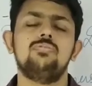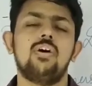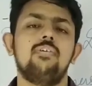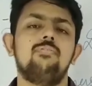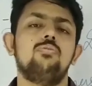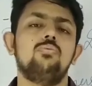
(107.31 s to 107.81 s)

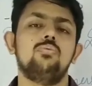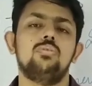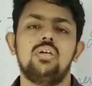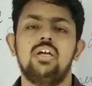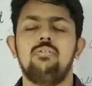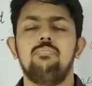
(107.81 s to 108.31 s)
5
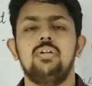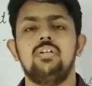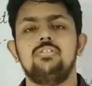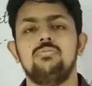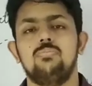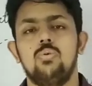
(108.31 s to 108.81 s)
to 8
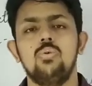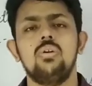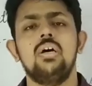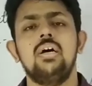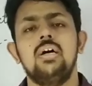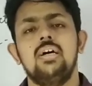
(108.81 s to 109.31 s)
minutes more,
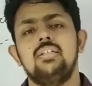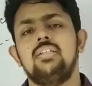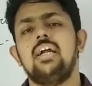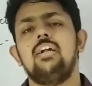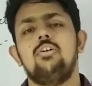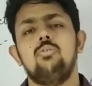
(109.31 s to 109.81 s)

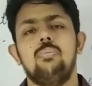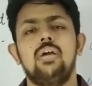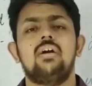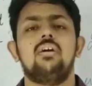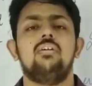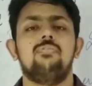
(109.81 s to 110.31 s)
than to
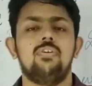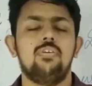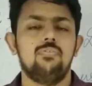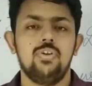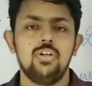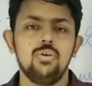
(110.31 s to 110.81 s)
make a
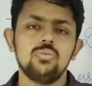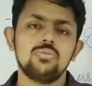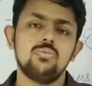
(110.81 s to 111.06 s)
different video.